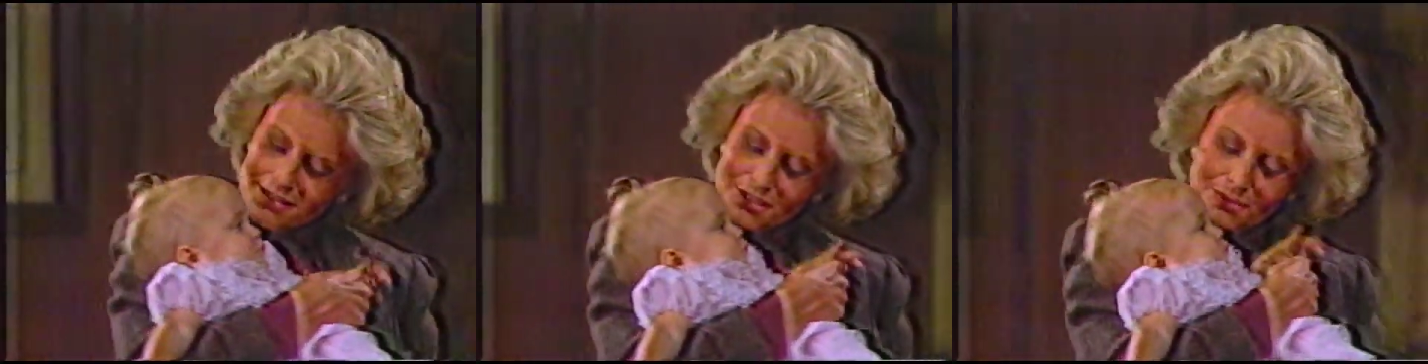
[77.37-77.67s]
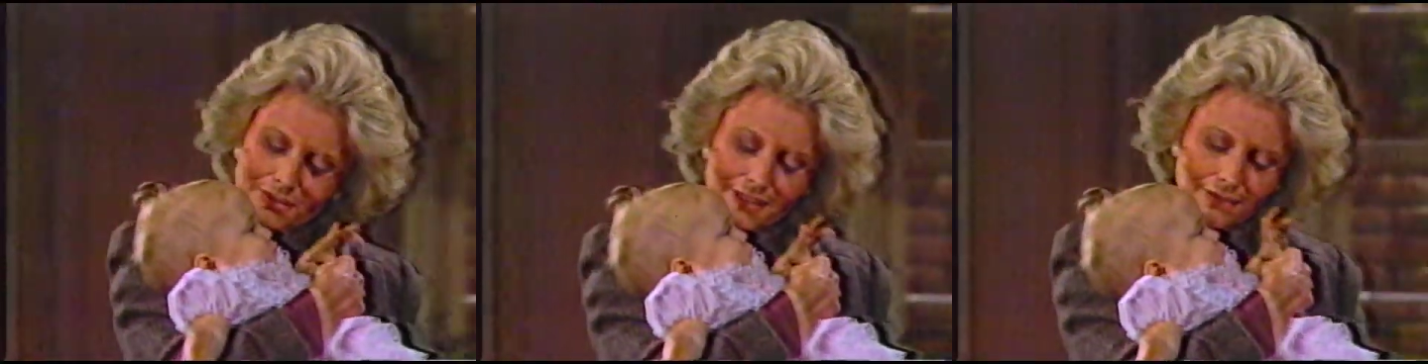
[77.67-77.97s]
is too
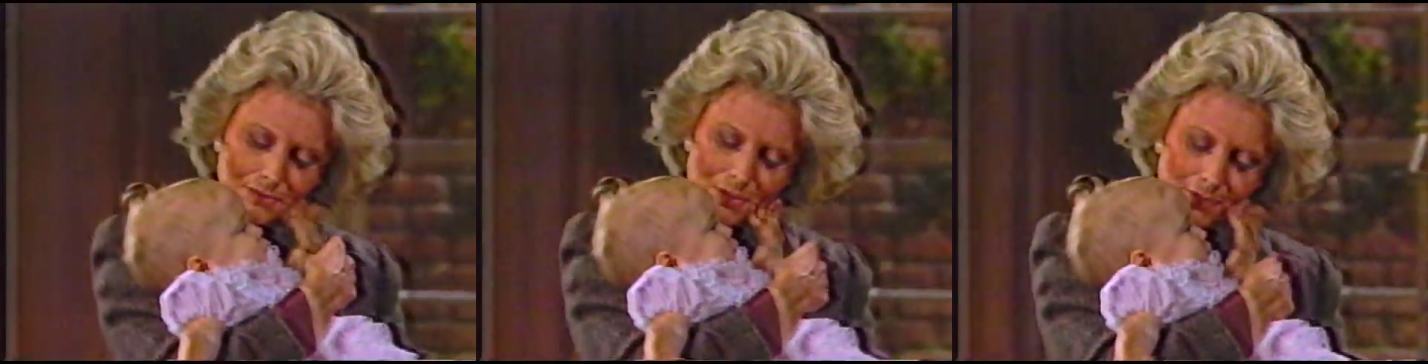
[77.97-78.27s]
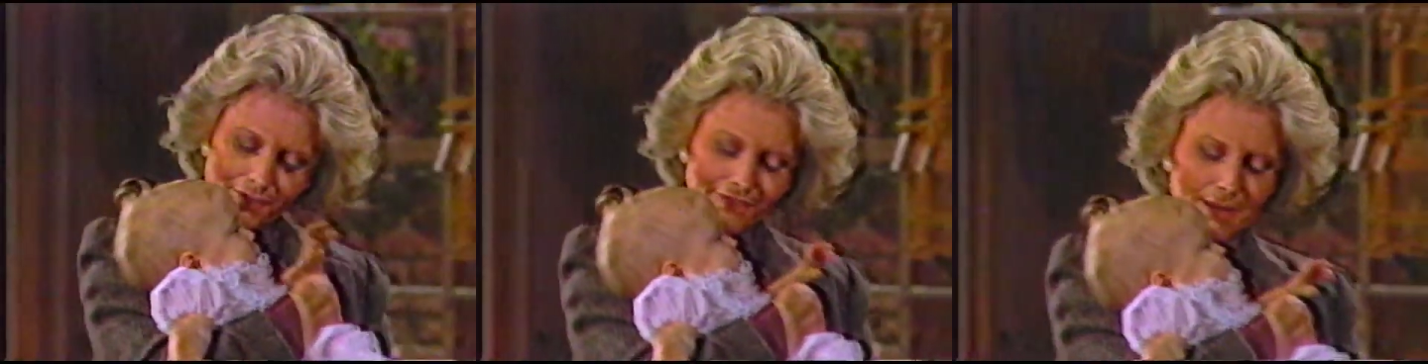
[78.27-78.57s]
little to be
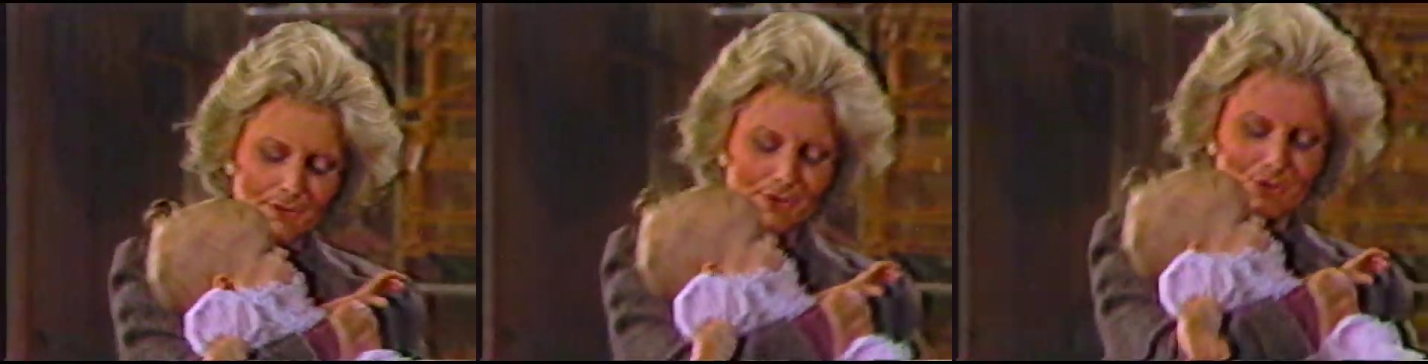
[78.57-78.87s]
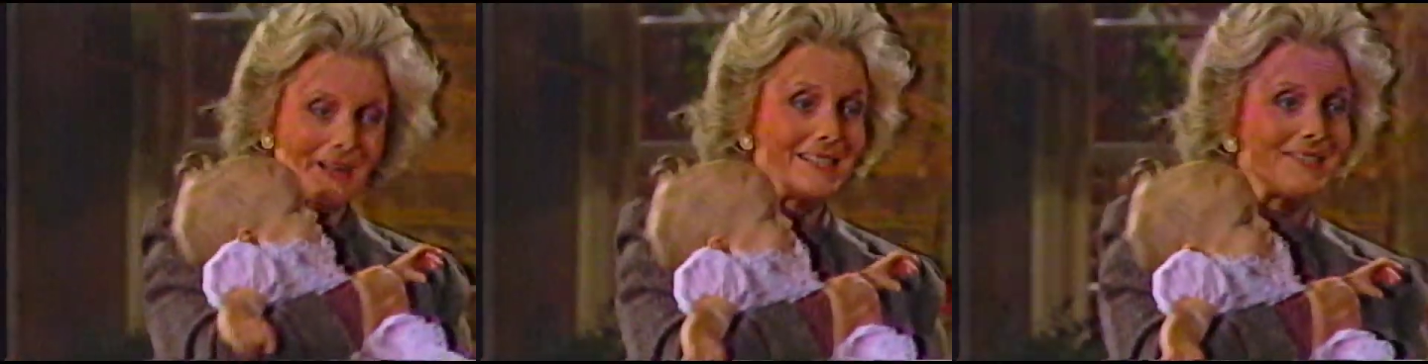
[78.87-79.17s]
my flower girl,
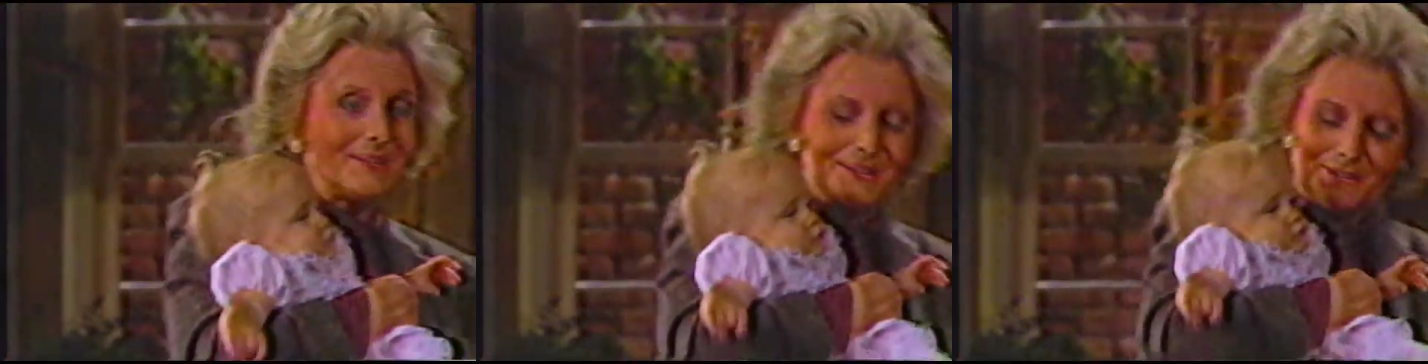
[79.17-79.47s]
but I'd still